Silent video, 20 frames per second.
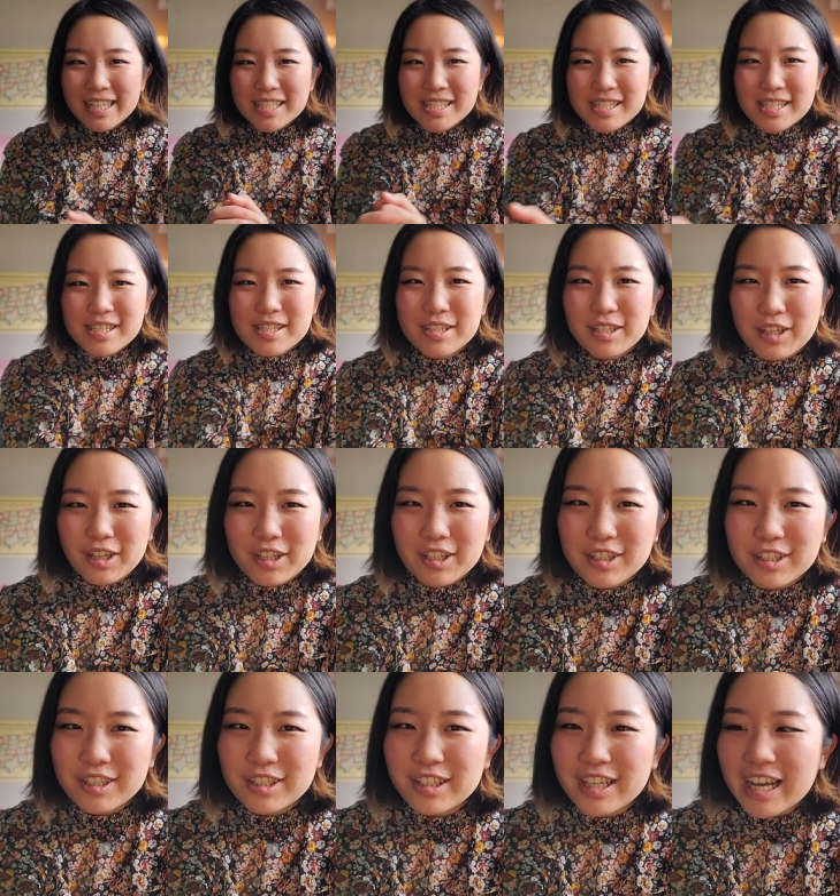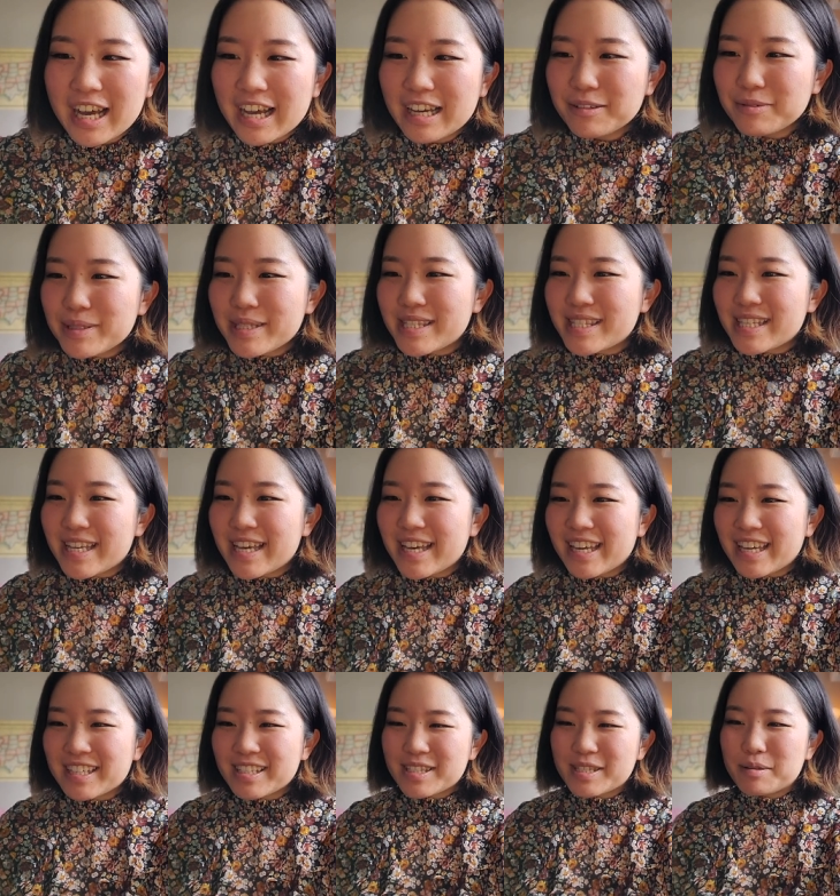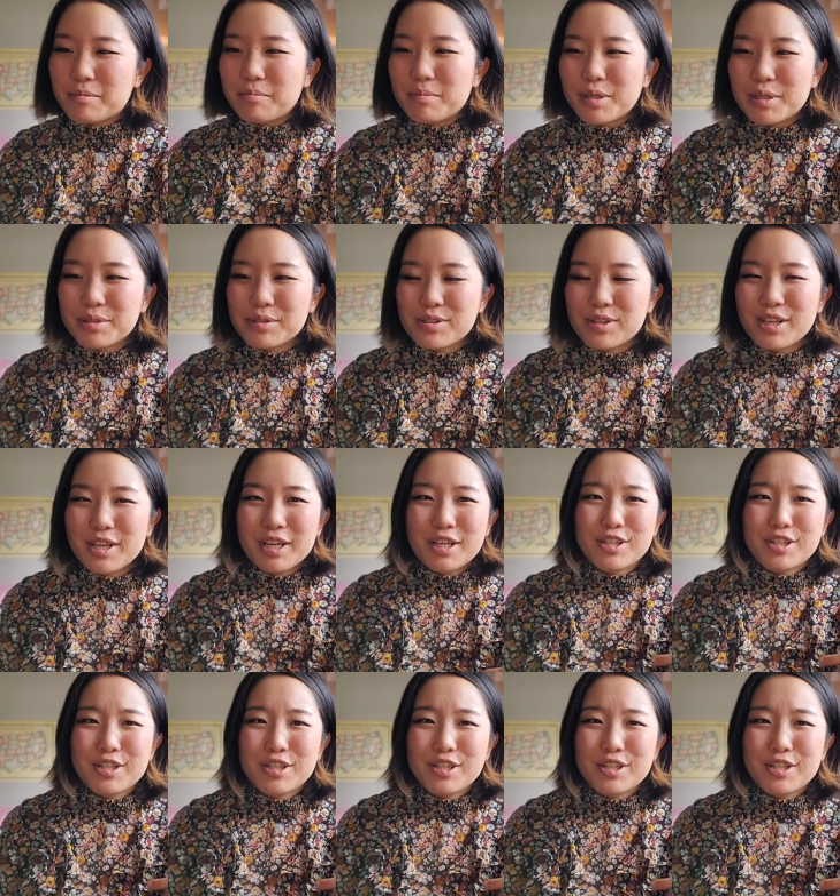Texas Girl, I would say is the most